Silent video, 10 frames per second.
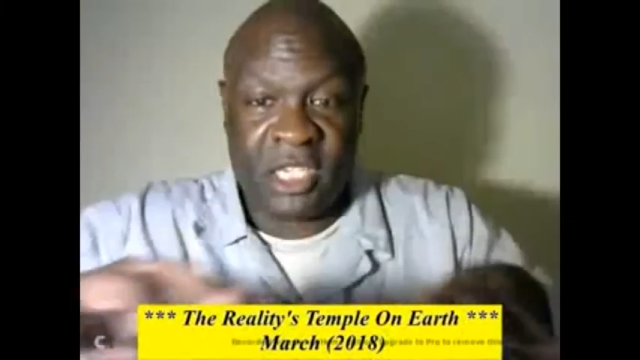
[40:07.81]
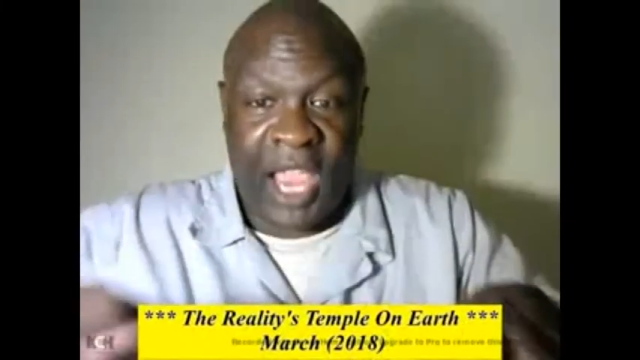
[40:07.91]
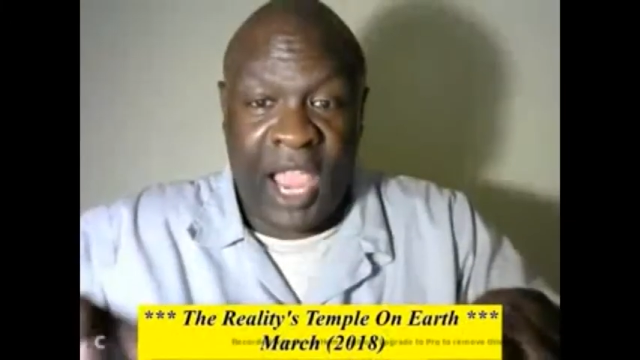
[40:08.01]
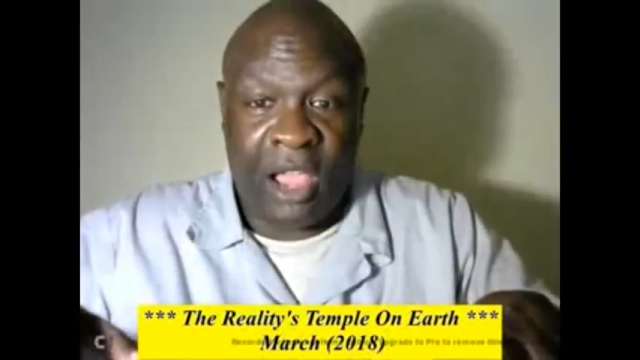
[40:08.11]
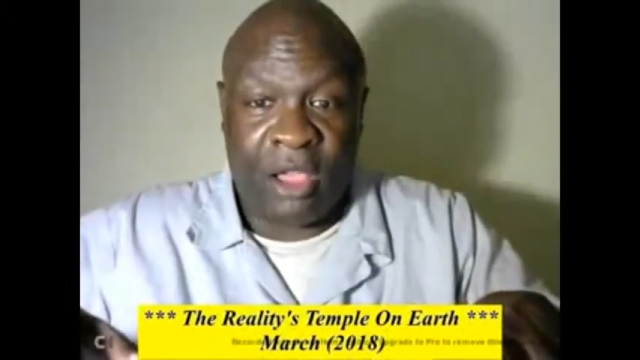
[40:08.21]

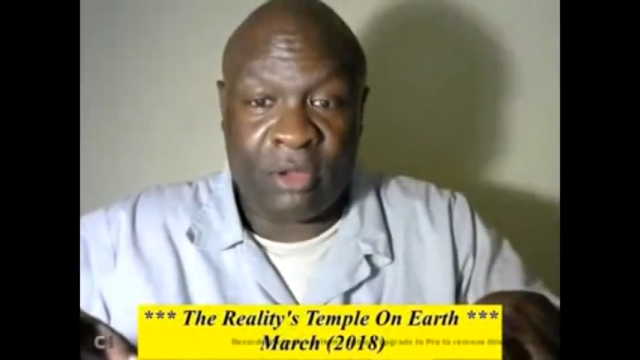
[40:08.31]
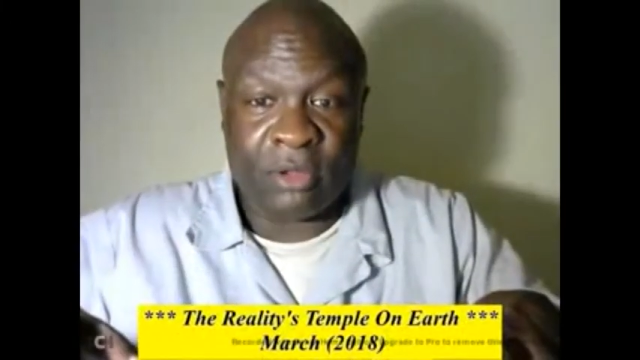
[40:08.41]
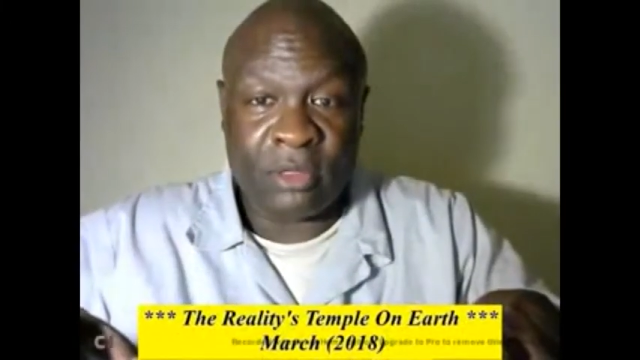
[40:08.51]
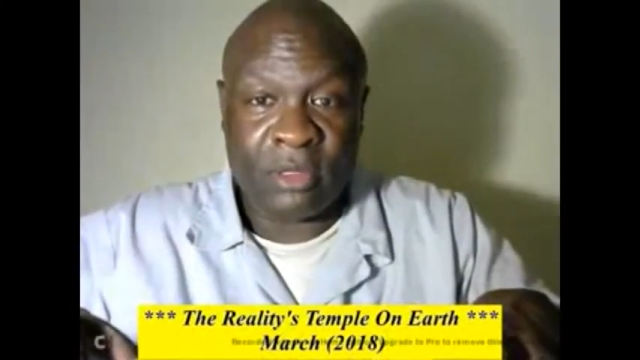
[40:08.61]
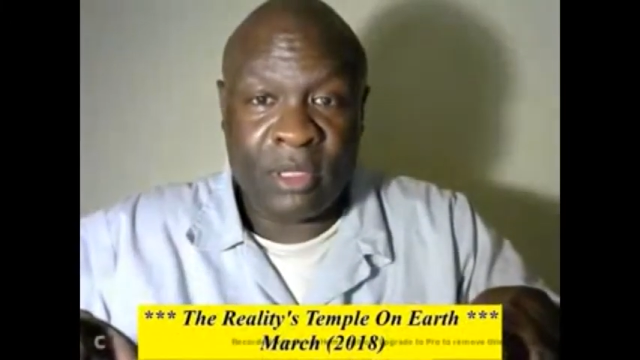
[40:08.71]
down,
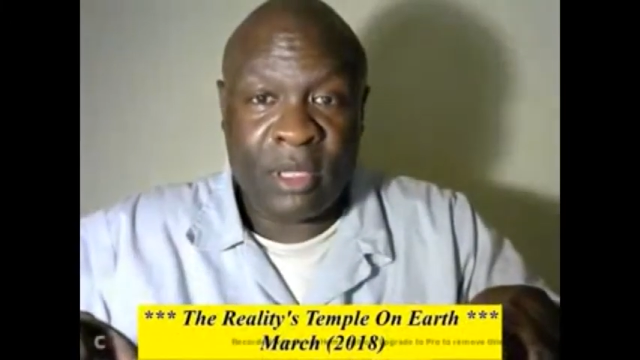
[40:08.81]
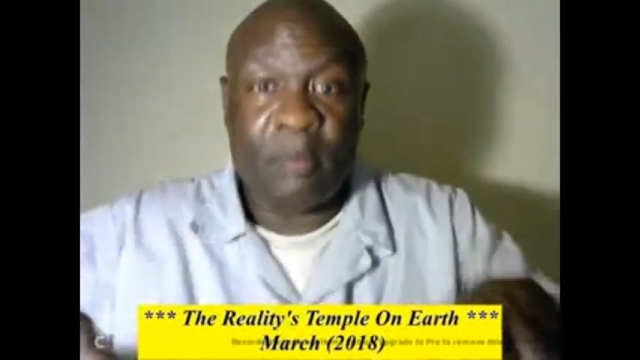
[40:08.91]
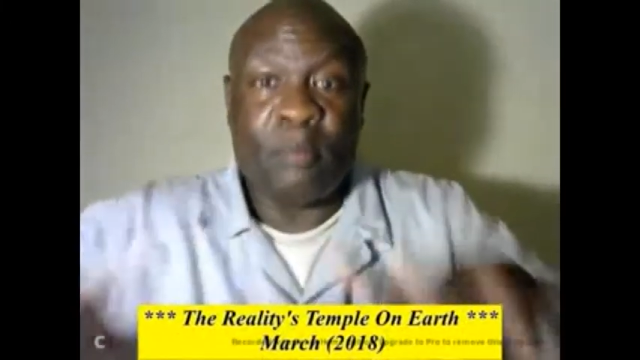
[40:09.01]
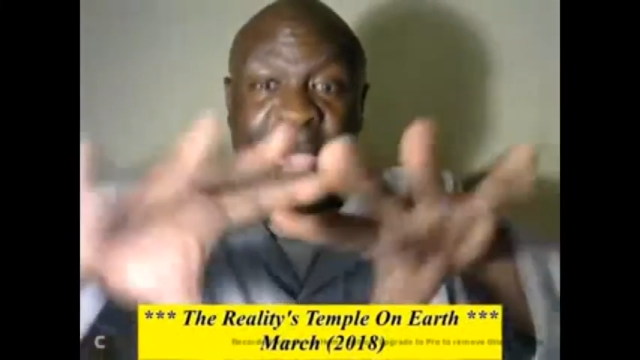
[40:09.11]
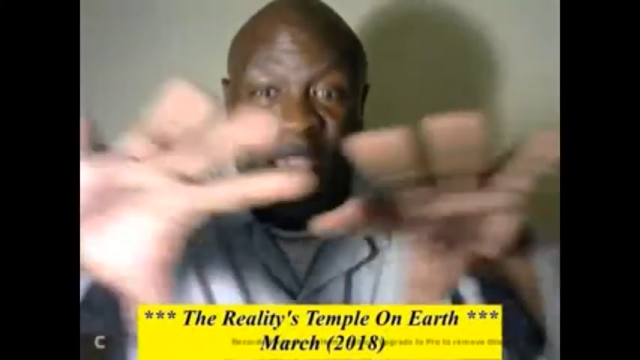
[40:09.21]

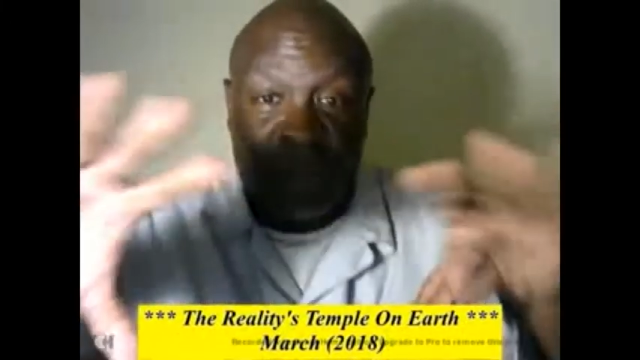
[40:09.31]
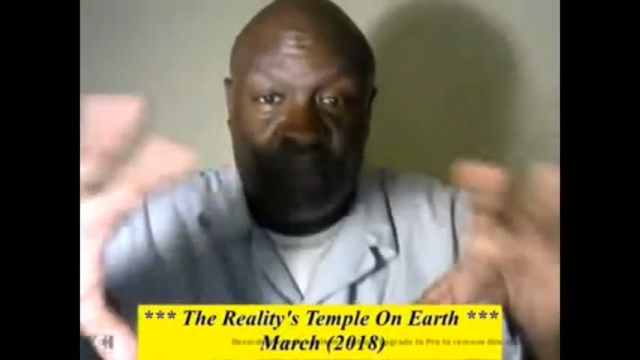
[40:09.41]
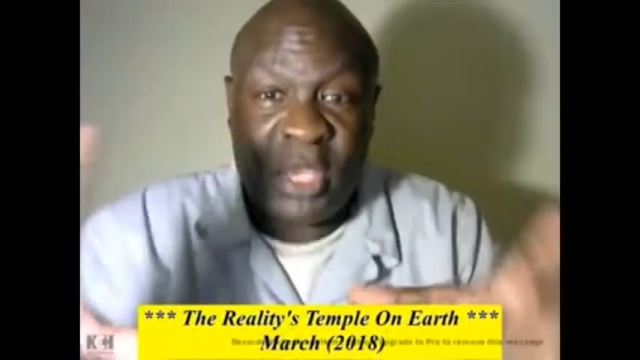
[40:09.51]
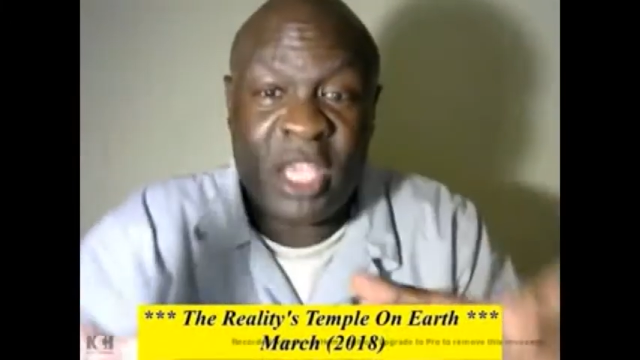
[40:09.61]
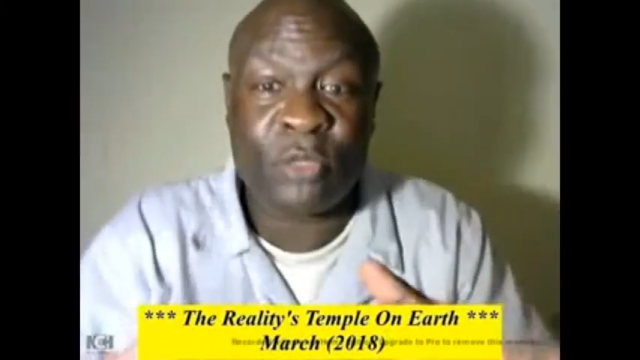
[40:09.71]
making
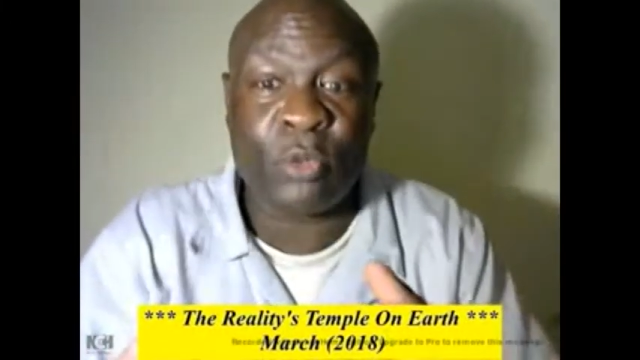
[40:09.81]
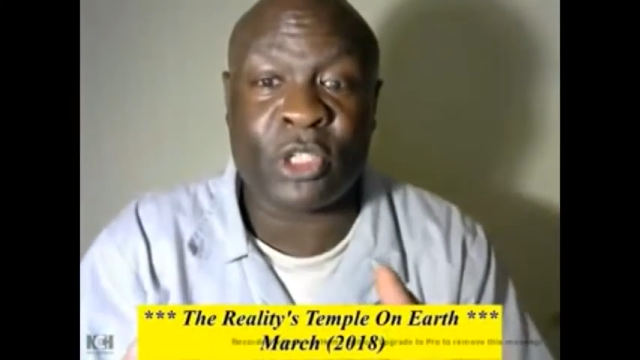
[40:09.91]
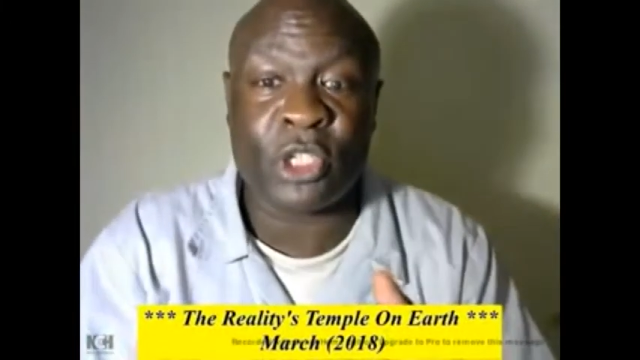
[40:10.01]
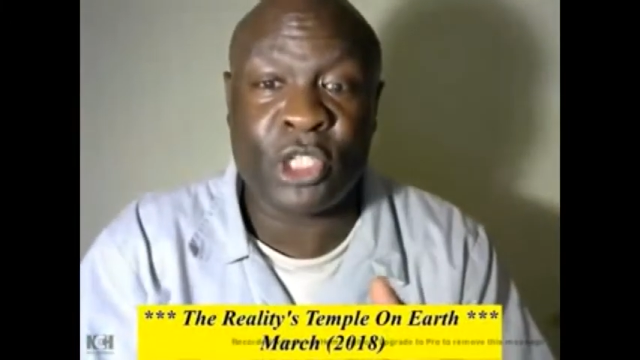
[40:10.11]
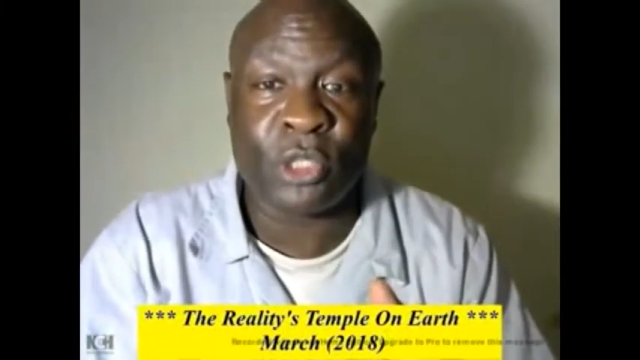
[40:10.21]
peace with
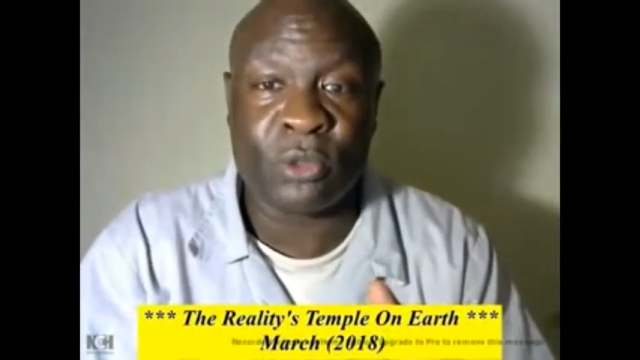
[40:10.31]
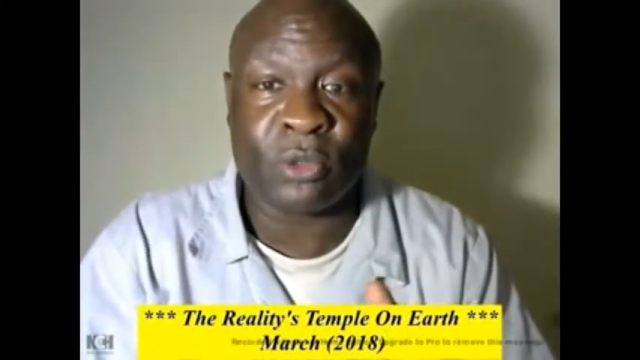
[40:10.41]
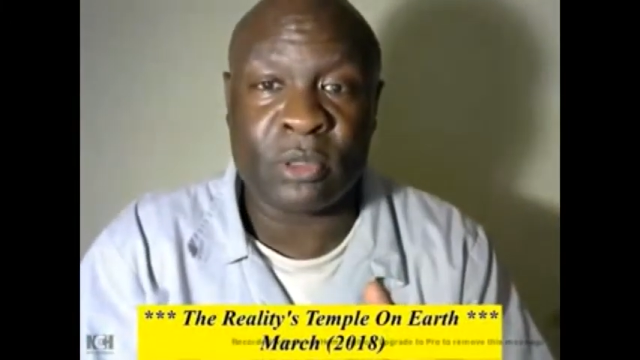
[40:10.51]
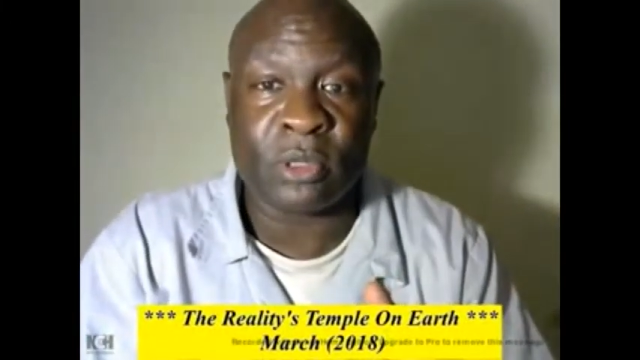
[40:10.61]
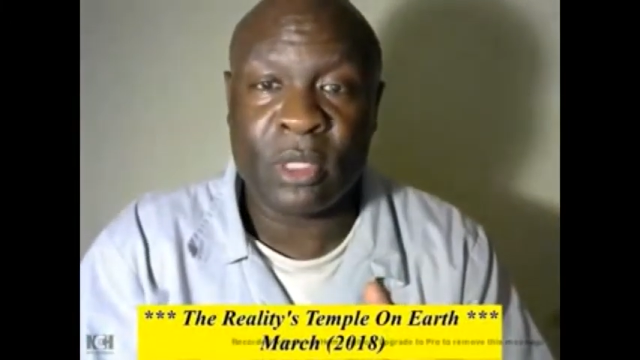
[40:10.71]
the Jews.